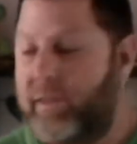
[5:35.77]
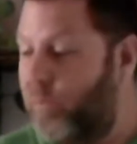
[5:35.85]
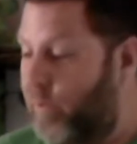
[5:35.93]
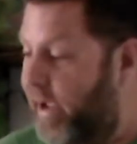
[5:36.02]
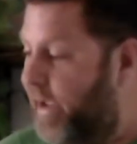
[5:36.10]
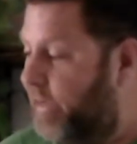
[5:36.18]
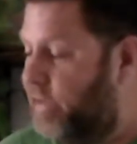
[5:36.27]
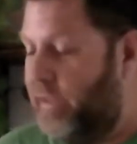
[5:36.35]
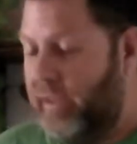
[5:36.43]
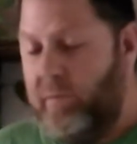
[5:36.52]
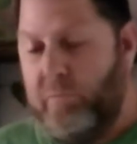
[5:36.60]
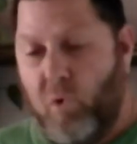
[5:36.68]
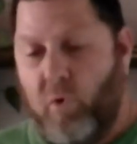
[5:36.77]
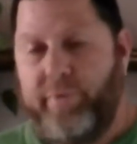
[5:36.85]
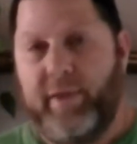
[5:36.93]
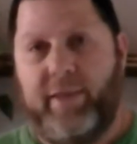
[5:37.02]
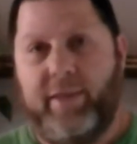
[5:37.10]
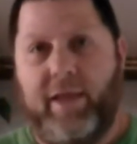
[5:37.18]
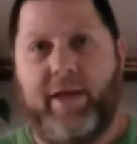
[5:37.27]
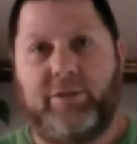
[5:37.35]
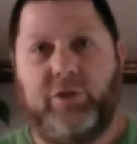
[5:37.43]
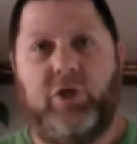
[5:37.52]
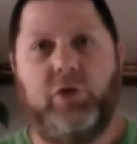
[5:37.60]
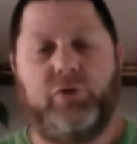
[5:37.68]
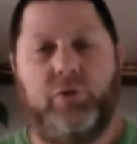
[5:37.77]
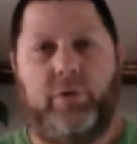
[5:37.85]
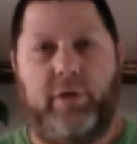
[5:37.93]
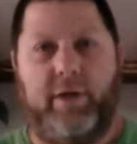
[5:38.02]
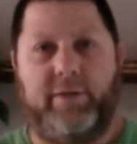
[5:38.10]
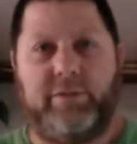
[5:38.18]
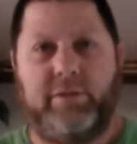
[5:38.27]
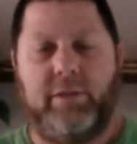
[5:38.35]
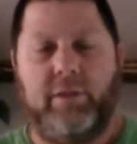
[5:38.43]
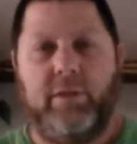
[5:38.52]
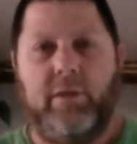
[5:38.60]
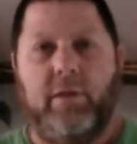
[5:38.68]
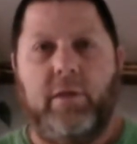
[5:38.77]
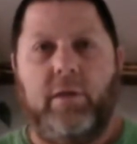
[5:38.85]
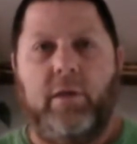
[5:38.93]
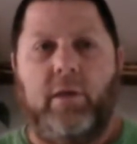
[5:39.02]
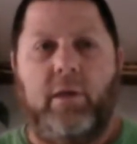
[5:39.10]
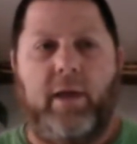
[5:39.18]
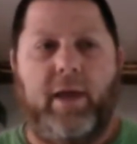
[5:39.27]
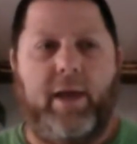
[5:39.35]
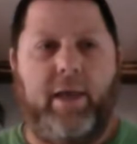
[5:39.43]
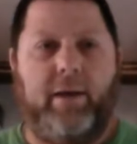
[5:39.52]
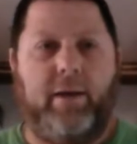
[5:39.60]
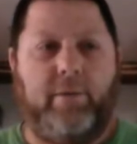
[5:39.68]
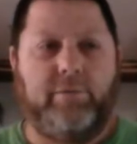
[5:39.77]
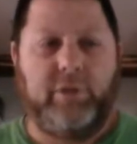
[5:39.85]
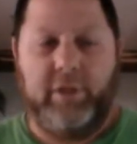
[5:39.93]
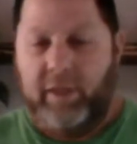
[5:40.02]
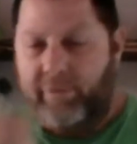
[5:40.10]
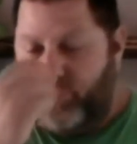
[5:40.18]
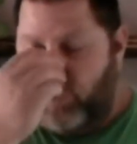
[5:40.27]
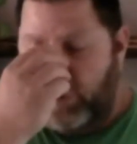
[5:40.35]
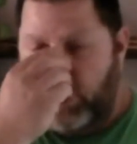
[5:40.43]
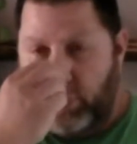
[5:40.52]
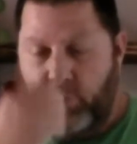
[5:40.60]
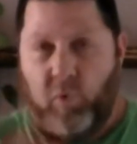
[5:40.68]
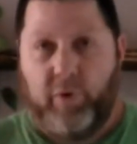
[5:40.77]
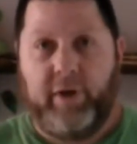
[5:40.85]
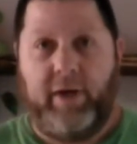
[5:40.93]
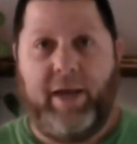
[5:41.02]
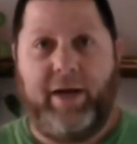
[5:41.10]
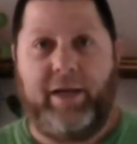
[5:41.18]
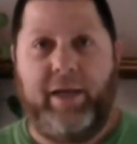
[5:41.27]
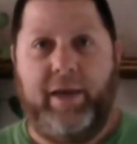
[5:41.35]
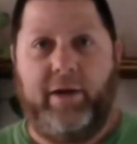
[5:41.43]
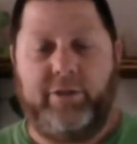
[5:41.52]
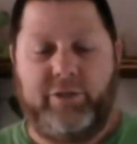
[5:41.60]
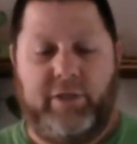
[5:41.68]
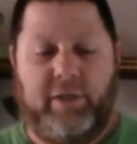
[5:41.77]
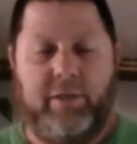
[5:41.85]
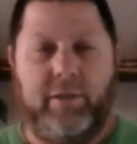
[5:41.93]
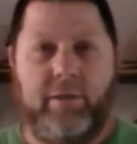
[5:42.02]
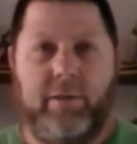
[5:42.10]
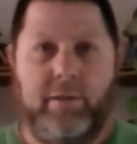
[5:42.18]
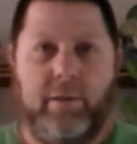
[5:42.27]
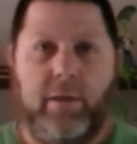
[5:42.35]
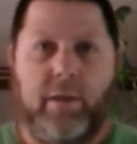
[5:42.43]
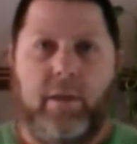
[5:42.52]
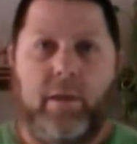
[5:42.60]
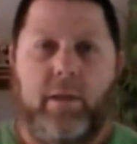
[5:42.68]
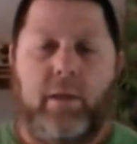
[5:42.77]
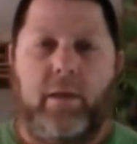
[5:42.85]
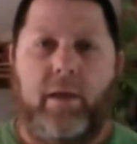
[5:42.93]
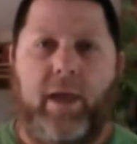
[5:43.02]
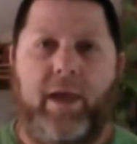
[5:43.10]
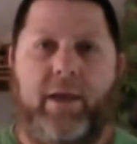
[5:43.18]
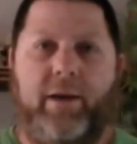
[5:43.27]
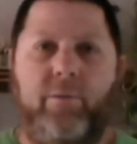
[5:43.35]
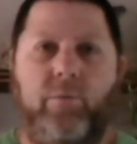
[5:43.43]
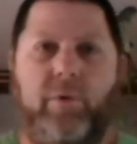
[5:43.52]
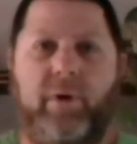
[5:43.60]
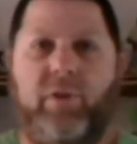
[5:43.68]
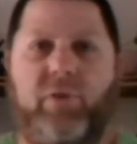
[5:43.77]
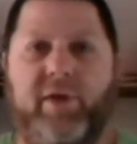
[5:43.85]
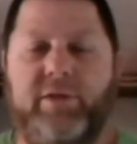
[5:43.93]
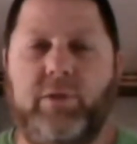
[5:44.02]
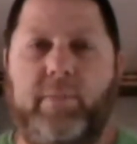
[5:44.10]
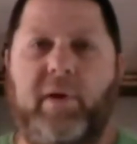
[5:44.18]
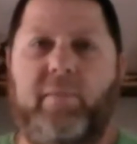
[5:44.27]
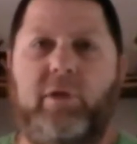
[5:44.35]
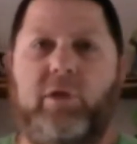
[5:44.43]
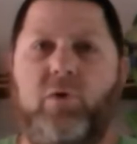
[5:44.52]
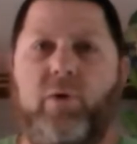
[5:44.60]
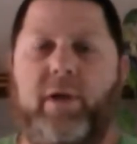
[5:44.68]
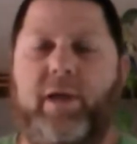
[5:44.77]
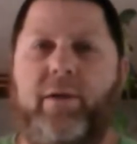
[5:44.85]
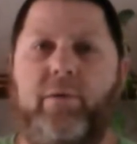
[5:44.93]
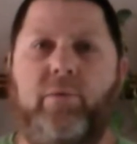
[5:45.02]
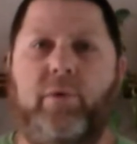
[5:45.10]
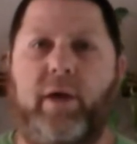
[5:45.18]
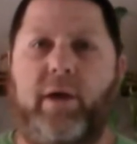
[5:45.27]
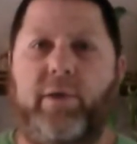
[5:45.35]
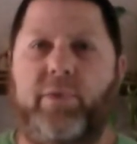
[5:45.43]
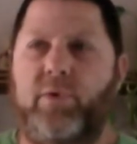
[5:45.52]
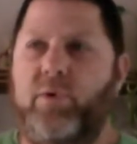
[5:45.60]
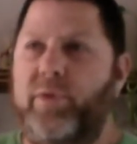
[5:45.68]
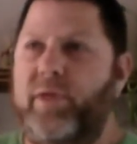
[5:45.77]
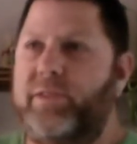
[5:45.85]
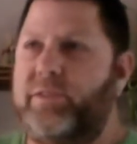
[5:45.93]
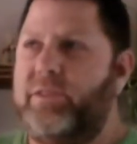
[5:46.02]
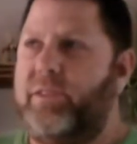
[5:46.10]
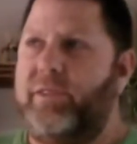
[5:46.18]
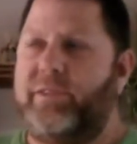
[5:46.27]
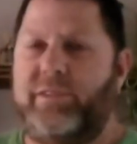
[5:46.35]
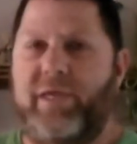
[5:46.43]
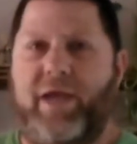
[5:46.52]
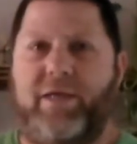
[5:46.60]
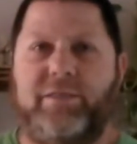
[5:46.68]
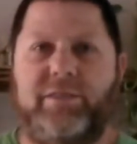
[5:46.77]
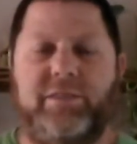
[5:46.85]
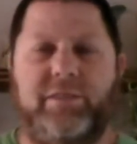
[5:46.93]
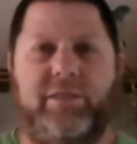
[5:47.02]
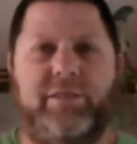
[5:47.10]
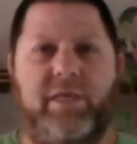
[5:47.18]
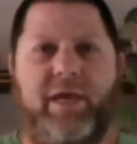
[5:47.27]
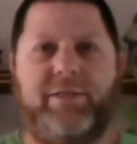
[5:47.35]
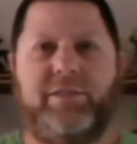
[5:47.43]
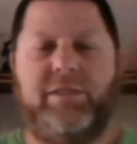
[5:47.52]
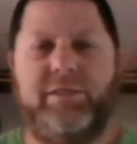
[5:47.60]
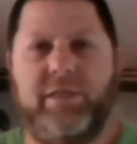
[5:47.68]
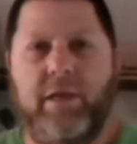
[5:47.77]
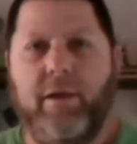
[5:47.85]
weighs a little more than the Executioner does, and I was looking for a little more kinetic energy. And one of the things I'm going to be doing through these tests is